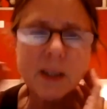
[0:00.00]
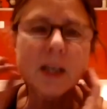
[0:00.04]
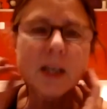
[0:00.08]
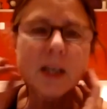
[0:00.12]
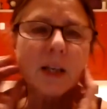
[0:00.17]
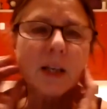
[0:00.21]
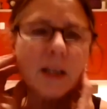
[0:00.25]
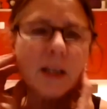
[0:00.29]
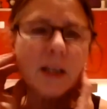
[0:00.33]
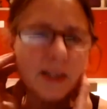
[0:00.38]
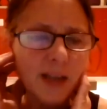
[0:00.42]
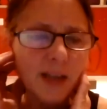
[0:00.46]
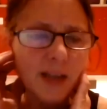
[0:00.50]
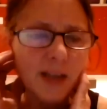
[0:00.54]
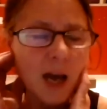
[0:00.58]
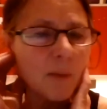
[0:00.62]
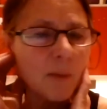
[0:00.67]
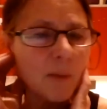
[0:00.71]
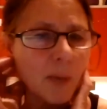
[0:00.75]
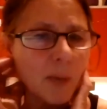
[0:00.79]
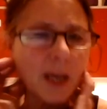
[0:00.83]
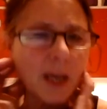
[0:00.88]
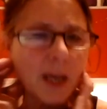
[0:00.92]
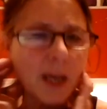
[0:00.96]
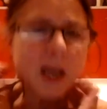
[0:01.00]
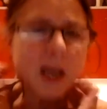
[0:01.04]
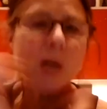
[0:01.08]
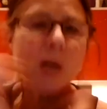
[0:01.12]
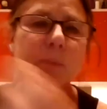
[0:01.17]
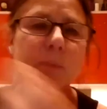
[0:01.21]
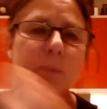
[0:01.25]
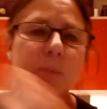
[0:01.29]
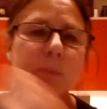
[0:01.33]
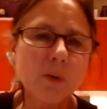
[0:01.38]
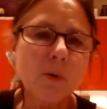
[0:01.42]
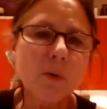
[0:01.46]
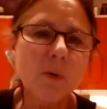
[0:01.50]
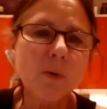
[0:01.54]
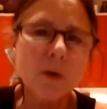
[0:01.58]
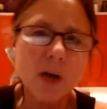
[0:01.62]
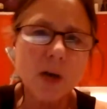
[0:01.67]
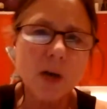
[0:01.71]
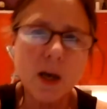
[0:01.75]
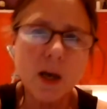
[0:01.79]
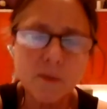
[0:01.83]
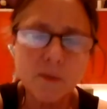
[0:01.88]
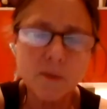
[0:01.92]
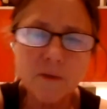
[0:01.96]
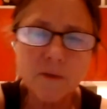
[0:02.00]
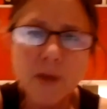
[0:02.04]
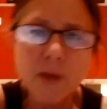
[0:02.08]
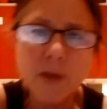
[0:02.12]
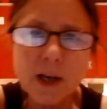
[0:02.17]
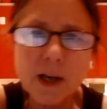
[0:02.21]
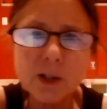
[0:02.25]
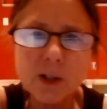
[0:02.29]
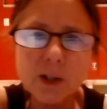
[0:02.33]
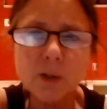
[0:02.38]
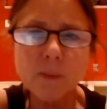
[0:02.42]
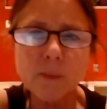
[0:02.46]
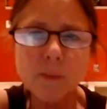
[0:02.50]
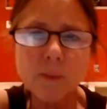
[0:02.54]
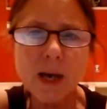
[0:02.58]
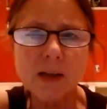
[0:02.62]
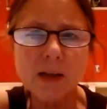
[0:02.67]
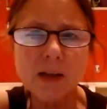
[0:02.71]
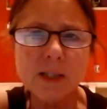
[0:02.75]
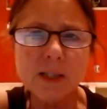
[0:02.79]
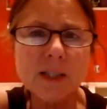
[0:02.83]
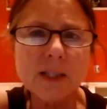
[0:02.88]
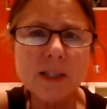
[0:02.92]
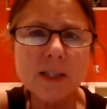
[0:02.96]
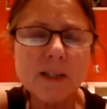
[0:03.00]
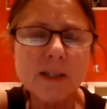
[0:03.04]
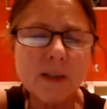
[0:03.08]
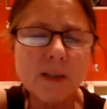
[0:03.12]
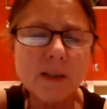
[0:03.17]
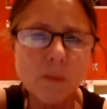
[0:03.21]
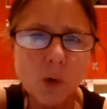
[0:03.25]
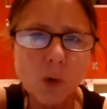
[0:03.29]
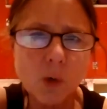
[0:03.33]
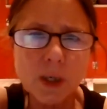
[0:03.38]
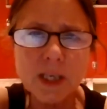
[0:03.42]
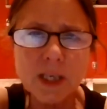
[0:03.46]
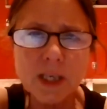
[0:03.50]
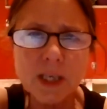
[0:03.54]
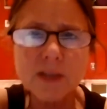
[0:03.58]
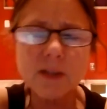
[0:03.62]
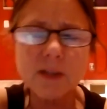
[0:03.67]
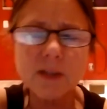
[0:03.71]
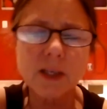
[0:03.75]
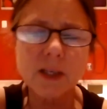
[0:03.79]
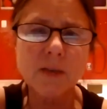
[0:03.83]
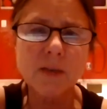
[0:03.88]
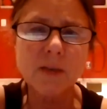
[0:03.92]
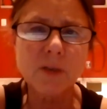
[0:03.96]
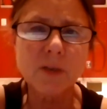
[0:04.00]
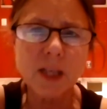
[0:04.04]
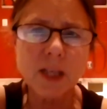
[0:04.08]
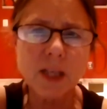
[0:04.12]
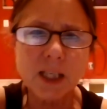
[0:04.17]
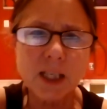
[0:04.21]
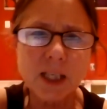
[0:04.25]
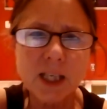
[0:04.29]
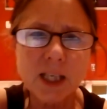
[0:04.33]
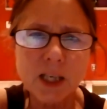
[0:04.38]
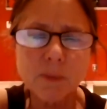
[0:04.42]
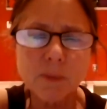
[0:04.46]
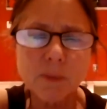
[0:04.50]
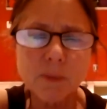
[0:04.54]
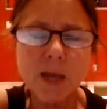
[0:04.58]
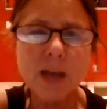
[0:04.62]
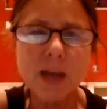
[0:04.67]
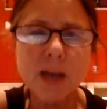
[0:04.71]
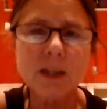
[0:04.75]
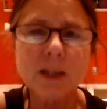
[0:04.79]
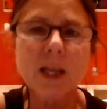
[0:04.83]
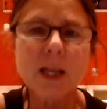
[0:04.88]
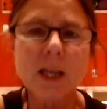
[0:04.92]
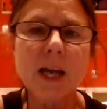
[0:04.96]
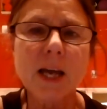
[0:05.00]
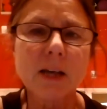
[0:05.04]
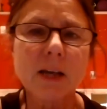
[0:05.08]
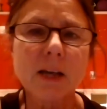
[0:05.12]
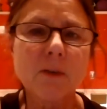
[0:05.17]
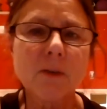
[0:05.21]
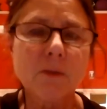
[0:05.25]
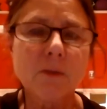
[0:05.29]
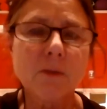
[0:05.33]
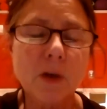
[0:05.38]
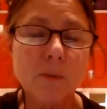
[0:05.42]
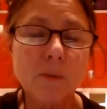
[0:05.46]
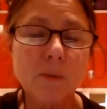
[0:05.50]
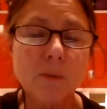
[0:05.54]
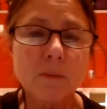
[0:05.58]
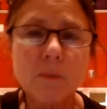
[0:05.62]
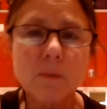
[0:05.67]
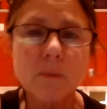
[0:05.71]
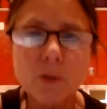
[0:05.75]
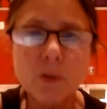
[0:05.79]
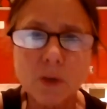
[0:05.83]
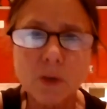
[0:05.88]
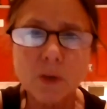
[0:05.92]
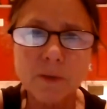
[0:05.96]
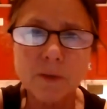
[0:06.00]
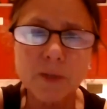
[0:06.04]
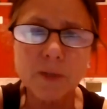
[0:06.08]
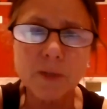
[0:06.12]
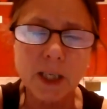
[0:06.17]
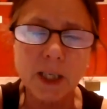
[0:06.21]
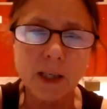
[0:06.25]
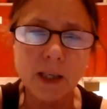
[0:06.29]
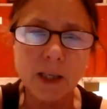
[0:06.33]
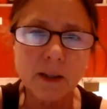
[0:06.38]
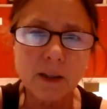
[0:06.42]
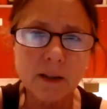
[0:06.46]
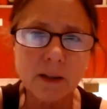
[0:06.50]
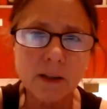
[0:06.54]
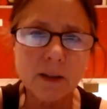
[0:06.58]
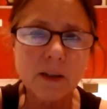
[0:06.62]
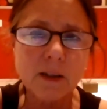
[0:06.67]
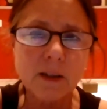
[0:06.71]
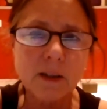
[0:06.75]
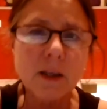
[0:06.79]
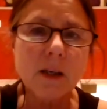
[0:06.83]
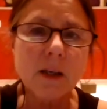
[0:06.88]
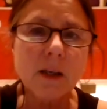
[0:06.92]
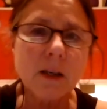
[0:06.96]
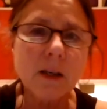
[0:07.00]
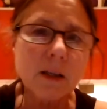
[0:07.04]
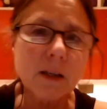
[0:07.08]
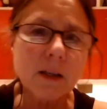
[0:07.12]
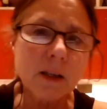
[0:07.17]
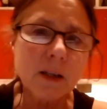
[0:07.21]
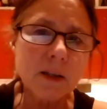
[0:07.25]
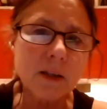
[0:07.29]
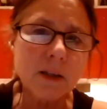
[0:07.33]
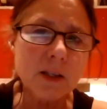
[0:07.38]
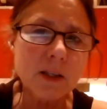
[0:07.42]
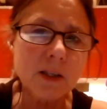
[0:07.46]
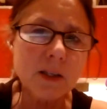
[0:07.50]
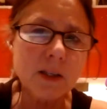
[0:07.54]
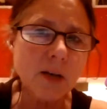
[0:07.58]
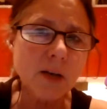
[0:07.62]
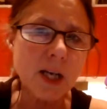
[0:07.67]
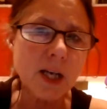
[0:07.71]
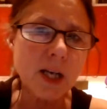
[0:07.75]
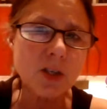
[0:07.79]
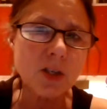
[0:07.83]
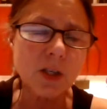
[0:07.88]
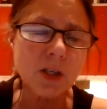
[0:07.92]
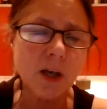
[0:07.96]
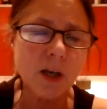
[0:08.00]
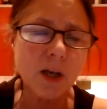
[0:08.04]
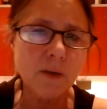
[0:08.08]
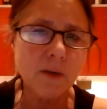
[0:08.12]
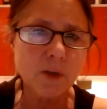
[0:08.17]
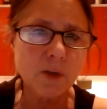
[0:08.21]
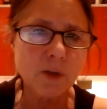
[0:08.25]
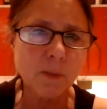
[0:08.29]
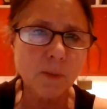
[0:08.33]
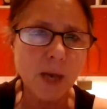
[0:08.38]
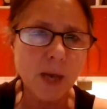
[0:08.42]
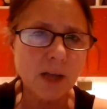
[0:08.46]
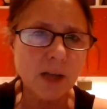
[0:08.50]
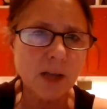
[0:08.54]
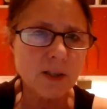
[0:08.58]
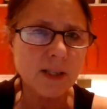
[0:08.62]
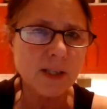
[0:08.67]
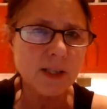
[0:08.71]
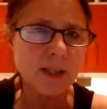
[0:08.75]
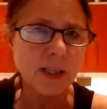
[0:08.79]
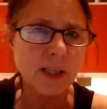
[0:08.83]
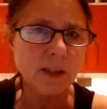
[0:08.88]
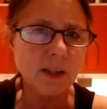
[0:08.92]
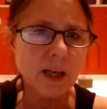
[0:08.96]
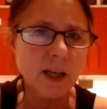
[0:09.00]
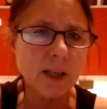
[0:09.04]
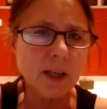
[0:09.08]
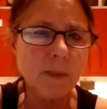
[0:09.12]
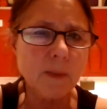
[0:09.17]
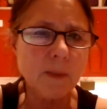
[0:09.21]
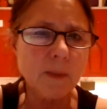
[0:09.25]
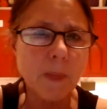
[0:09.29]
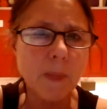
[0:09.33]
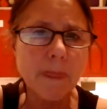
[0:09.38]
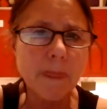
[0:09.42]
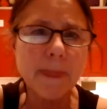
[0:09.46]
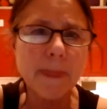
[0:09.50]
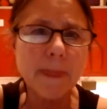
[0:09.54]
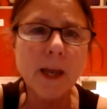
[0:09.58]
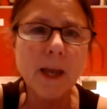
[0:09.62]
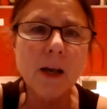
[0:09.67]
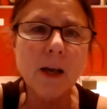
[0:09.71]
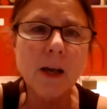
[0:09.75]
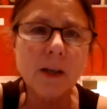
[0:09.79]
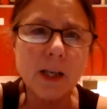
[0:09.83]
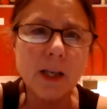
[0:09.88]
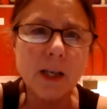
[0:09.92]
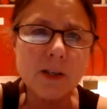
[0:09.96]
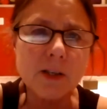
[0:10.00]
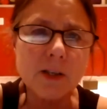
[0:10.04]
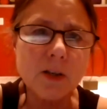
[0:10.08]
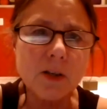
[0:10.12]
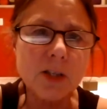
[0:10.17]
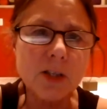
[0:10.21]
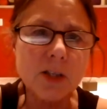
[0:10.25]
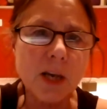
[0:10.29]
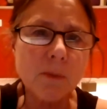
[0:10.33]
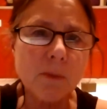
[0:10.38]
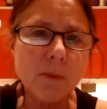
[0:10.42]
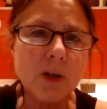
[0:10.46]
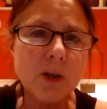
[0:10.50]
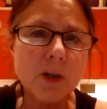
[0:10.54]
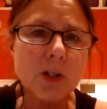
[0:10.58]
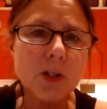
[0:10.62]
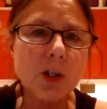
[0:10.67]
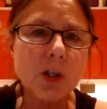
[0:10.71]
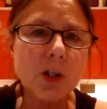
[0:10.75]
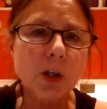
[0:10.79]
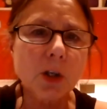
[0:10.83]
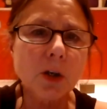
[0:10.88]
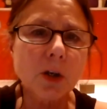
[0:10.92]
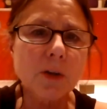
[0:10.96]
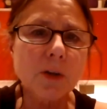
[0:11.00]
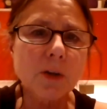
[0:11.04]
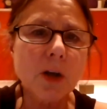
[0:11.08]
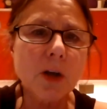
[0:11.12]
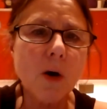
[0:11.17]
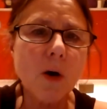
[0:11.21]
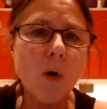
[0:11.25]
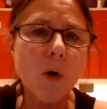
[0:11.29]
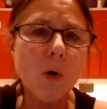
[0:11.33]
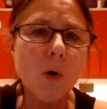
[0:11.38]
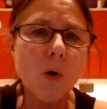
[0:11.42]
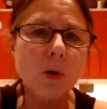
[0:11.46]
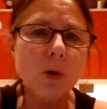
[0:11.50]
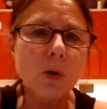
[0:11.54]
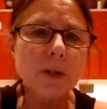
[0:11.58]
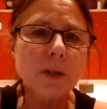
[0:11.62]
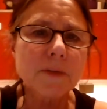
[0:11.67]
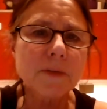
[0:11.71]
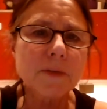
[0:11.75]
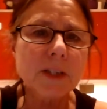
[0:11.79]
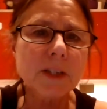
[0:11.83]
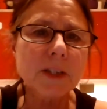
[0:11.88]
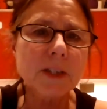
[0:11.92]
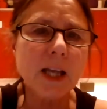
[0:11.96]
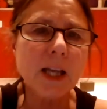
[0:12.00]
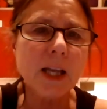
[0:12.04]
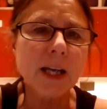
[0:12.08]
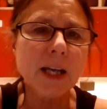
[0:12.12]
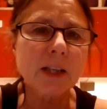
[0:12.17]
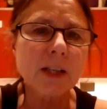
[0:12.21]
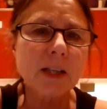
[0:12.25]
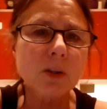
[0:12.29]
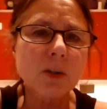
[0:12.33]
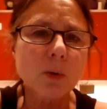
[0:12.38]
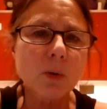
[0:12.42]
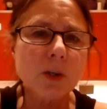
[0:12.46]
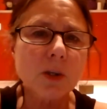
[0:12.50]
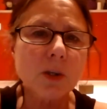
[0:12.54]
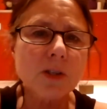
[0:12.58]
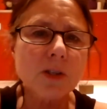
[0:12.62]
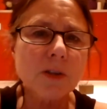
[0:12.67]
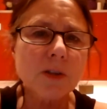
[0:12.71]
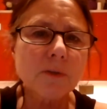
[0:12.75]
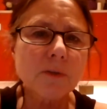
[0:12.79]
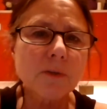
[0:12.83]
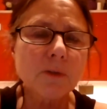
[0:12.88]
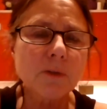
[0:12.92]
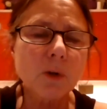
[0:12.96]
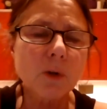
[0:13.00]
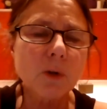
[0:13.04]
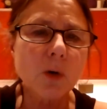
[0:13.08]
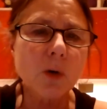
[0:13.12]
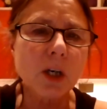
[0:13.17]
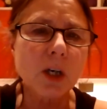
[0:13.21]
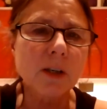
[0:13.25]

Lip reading: because that may help you find your balance more easily if you can keep that leg from drifting in the direction of your balancing leg. Okay, so Deborah, turn the whole lifted leg towards the floor